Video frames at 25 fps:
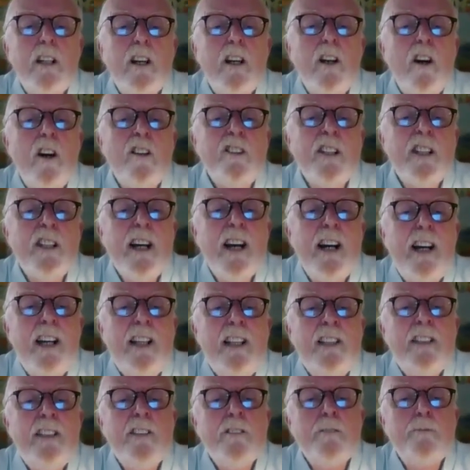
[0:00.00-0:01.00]
On the
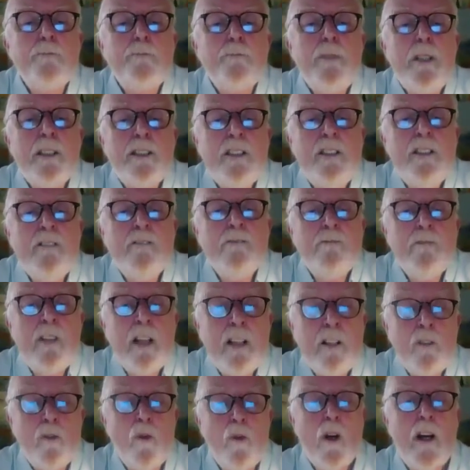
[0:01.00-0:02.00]
island of Britain,
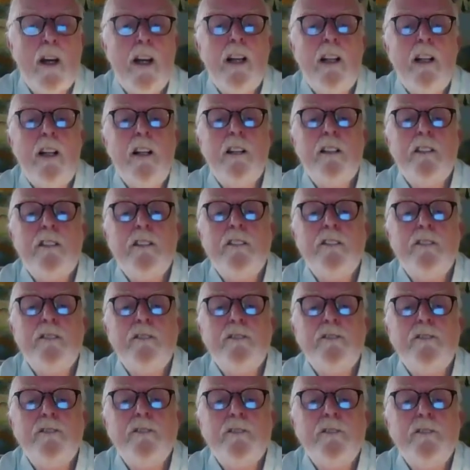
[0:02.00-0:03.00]
meanwhile,
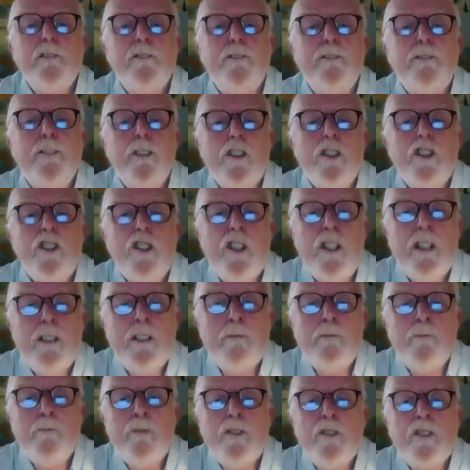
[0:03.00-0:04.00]
for
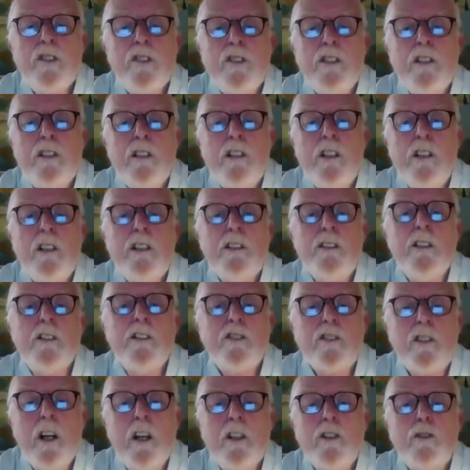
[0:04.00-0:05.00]
James, the
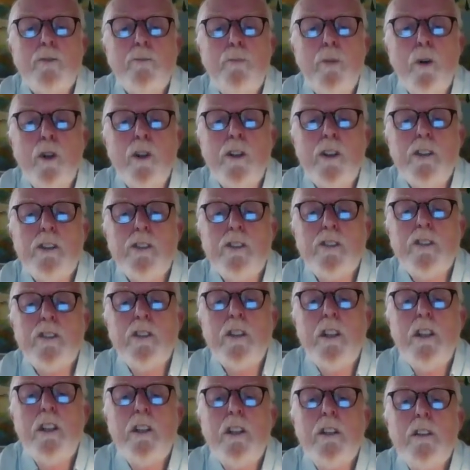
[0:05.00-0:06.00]
Scots Borders
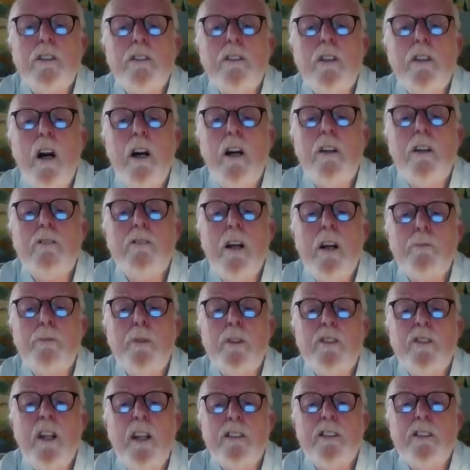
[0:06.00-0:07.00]
now
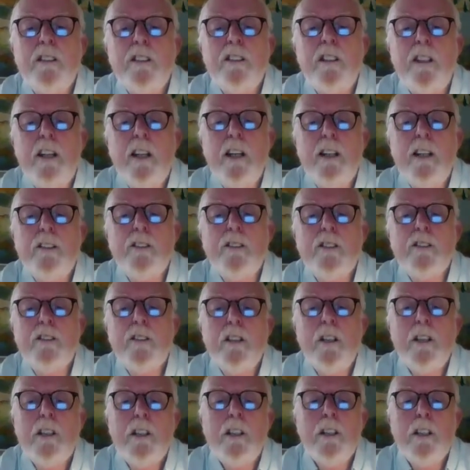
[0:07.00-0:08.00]
represented his
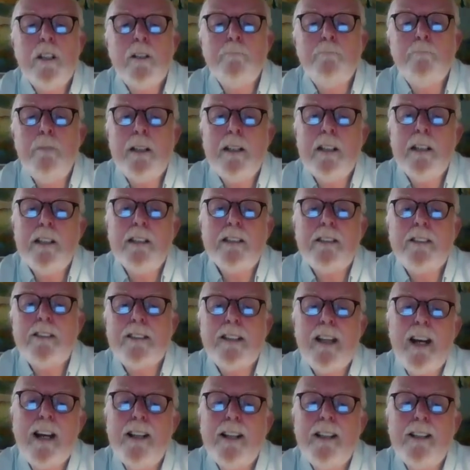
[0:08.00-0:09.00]
middle
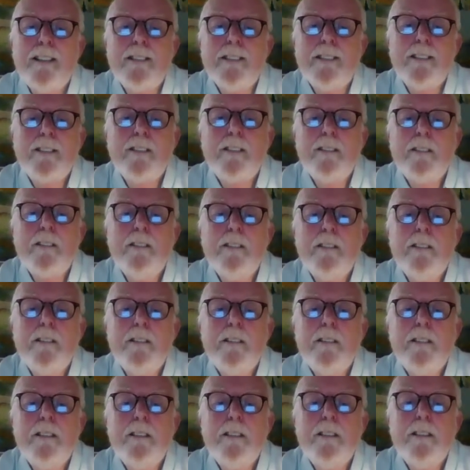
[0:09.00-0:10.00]
shires,
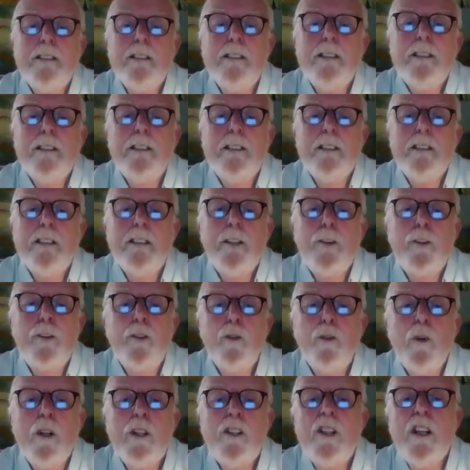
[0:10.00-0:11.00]

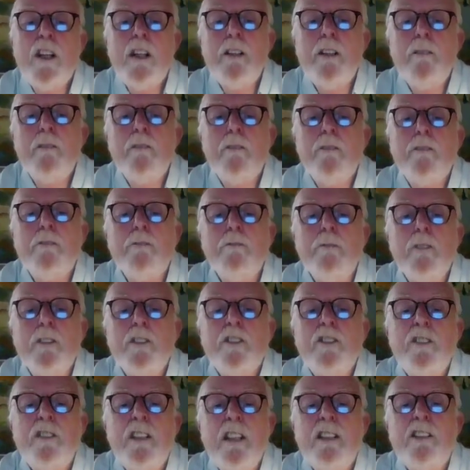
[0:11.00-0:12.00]
through which he
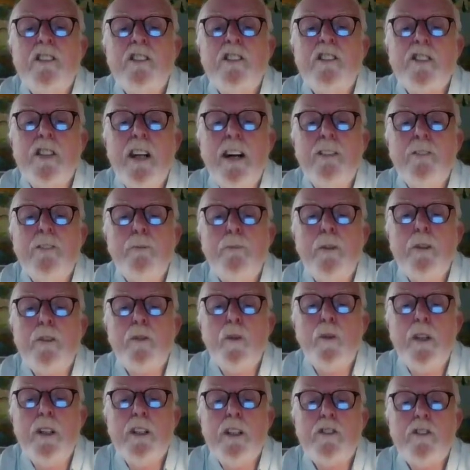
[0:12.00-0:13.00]
must needs travel
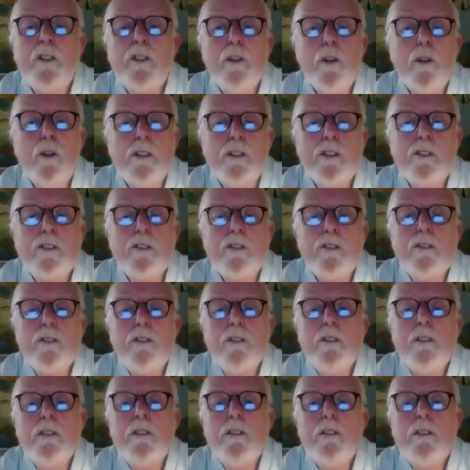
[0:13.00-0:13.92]
between his courts.